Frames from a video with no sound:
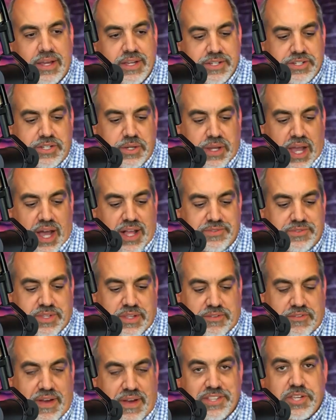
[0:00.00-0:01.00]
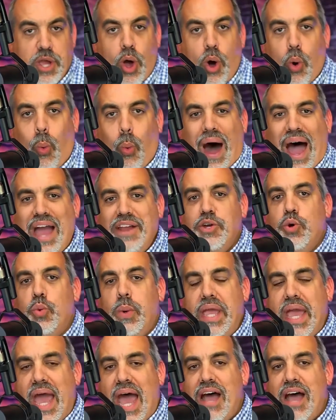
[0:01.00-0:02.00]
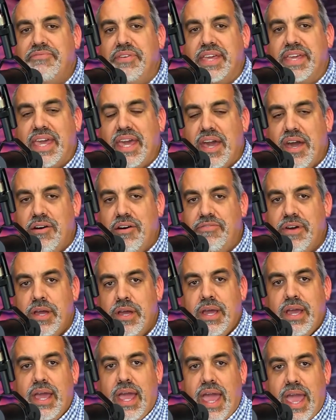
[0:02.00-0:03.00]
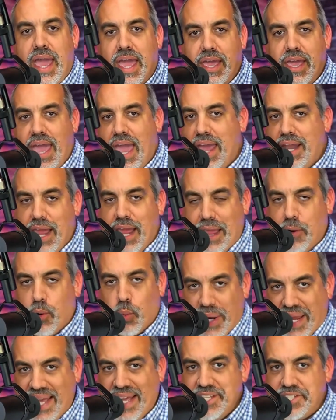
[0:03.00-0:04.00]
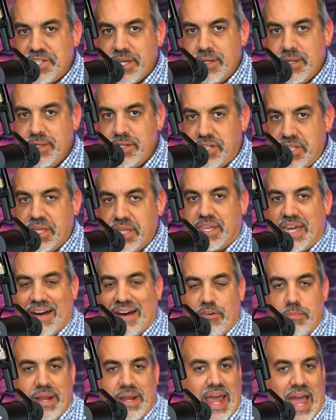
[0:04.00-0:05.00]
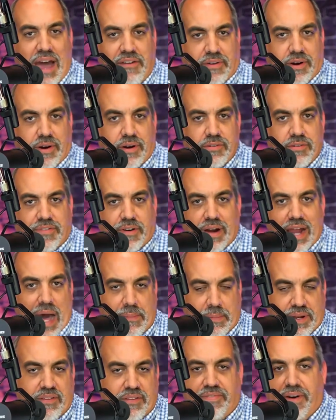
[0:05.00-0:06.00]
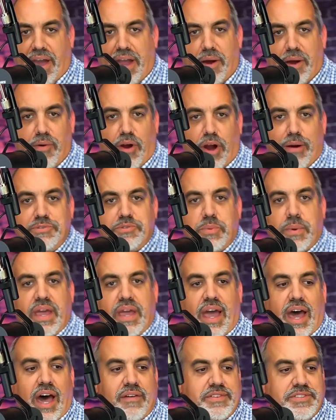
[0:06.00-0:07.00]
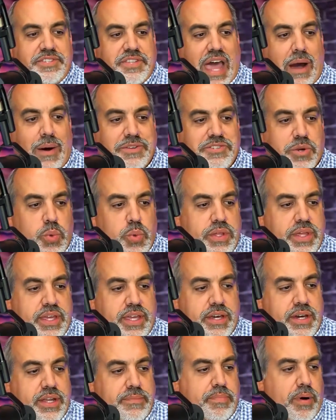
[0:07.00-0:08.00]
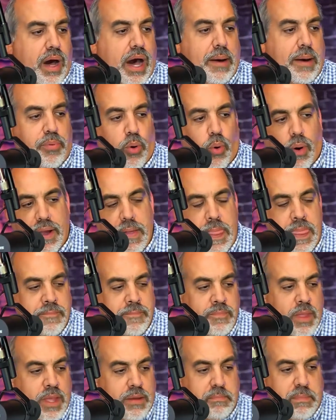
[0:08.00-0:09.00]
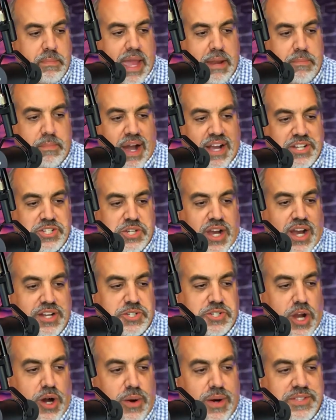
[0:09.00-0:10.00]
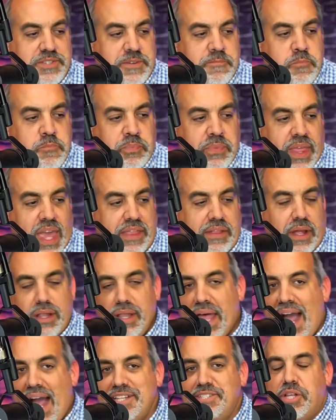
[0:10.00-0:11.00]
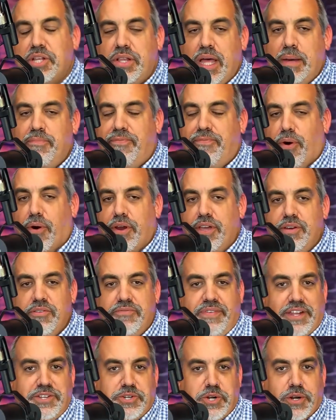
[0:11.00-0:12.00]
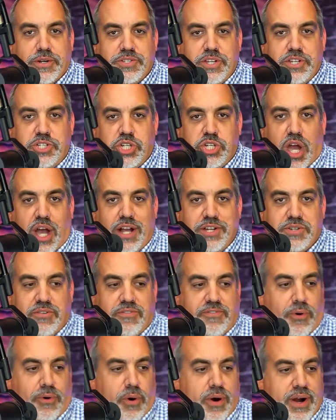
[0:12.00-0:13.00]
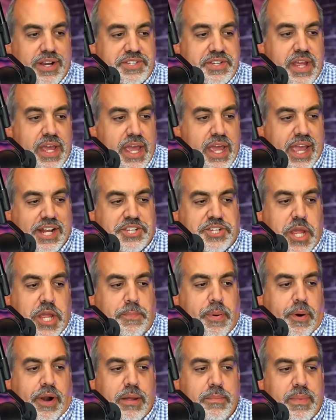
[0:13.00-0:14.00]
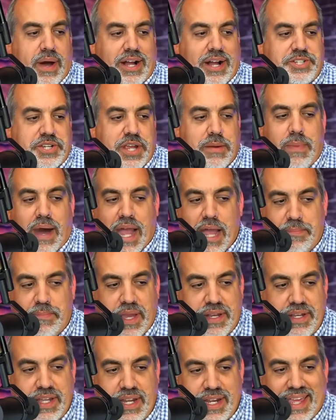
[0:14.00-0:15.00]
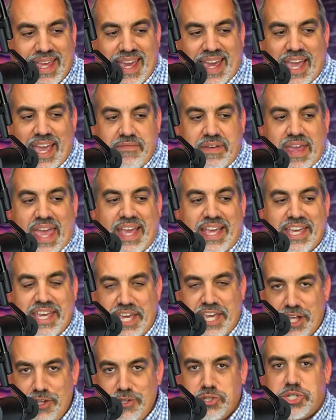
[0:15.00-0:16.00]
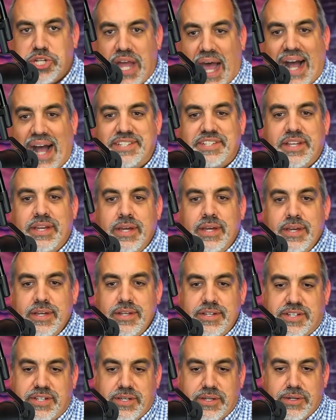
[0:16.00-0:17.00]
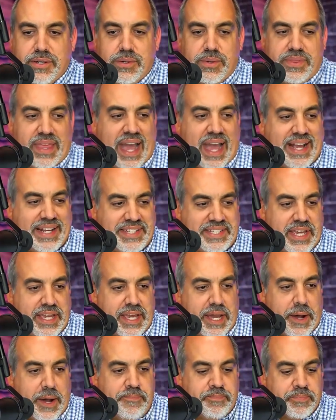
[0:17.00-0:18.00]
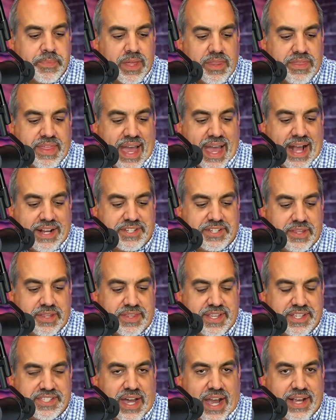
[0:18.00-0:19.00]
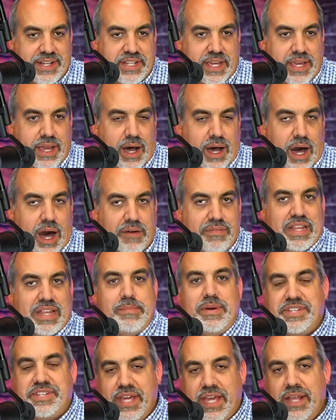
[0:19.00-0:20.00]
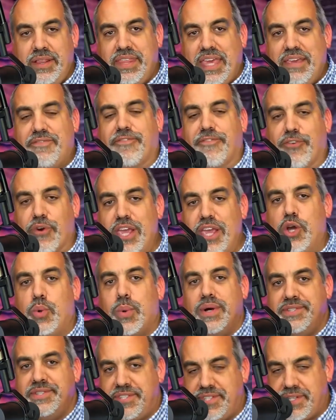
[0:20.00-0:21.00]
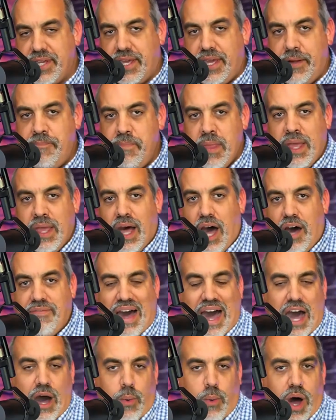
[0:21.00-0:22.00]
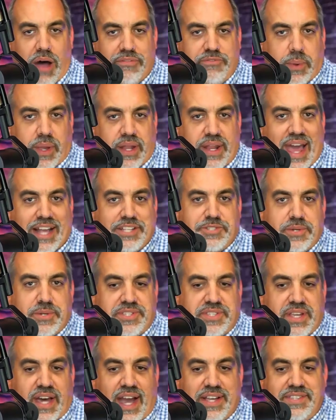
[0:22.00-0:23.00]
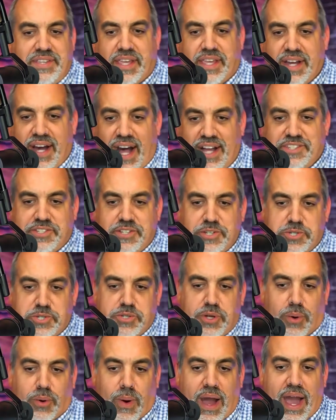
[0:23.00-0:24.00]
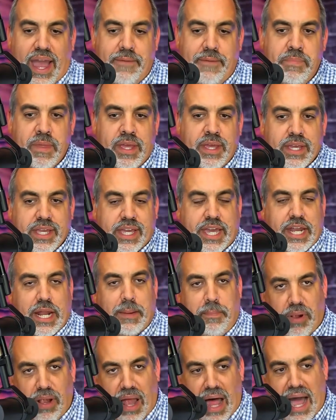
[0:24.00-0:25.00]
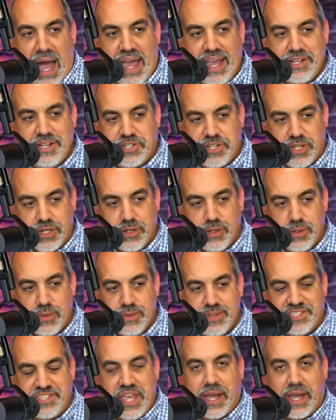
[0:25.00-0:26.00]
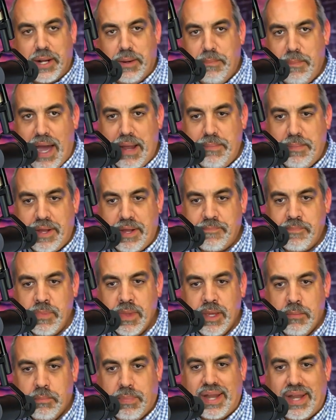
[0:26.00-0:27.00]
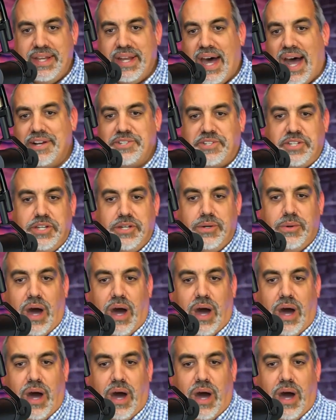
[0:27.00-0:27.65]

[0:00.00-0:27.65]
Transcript: two guns for self-defense? Why do we have to give a reason to the government ever for how many firearms we have? And so that was a really good point made by Judge Owens. And the last clip for you features Judge Forrest. And she pretty much, in my opinion, gave a kill shot to the idea that this idea of limiting the frequency of how often we can exercise a constitutional right can apply to the Second Amendment, but not to